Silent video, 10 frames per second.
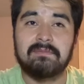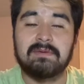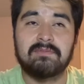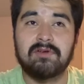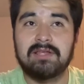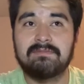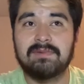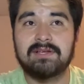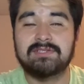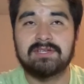He pretty
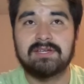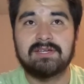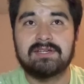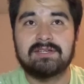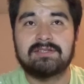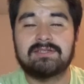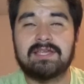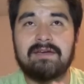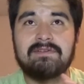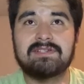much
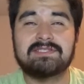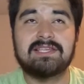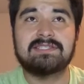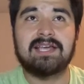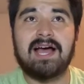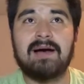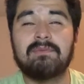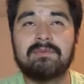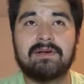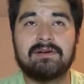gave us this
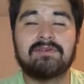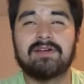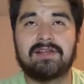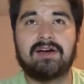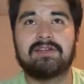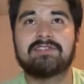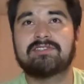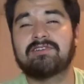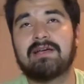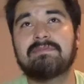album cover on
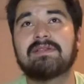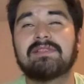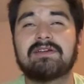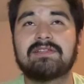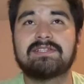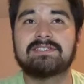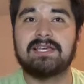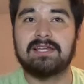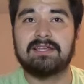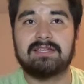Instagram and literally
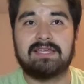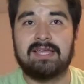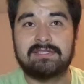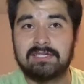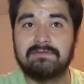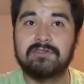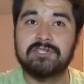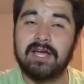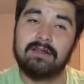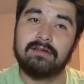said, "It's a
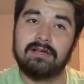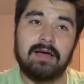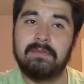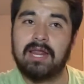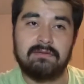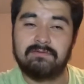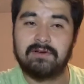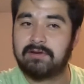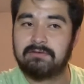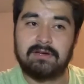vagina." I'm not even
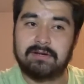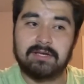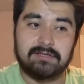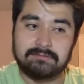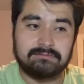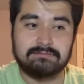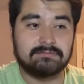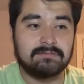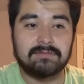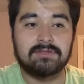fucking around. I
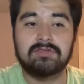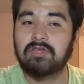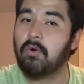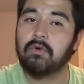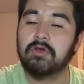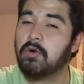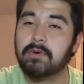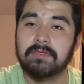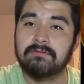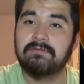don't know
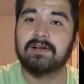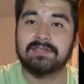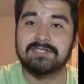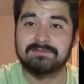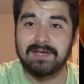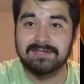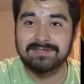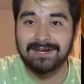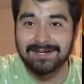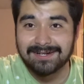what the fuck this man's
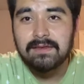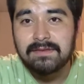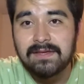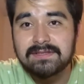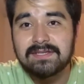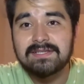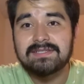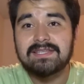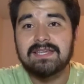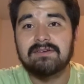on. This is
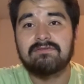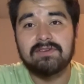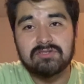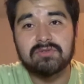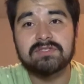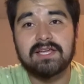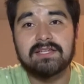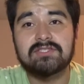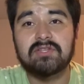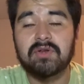the official
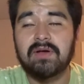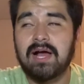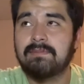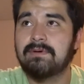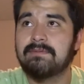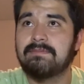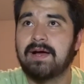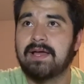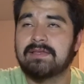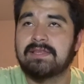second studio album
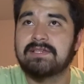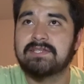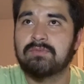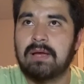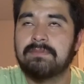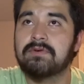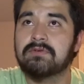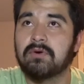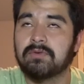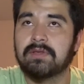by DC rapper
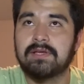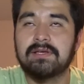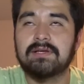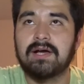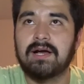GoldLink.